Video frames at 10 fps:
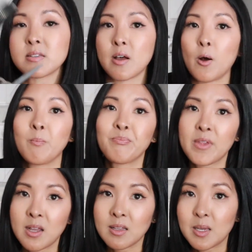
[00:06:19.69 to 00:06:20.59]
So
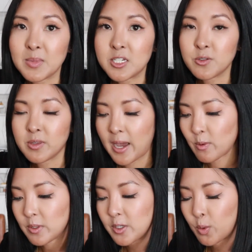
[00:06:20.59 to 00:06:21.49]
let me do that
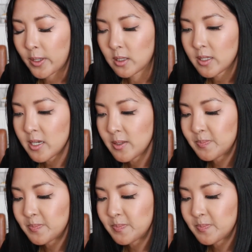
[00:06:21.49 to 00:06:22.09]
really quickly.